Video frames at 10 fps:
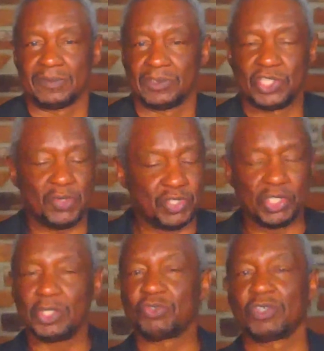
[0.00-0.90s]
2
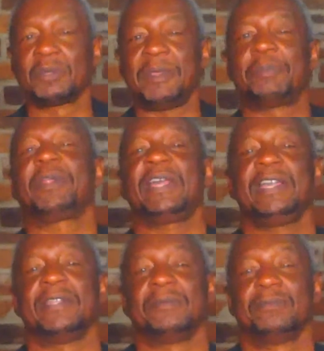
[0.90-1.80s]
children can be
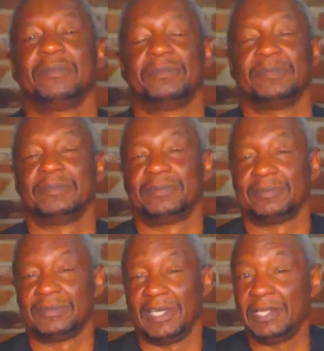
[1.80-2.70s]
playing
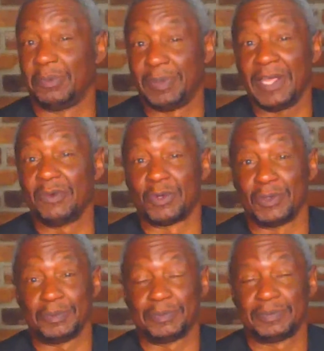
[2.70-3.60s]
in a
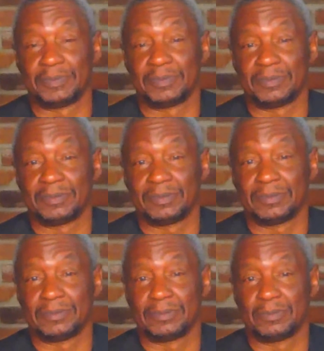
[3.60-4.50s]
playroom
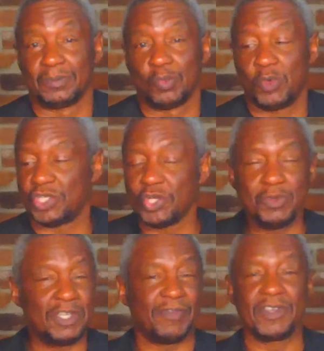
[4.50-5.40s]
with 2
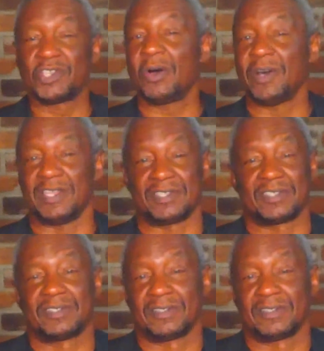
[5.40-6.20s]
different toys.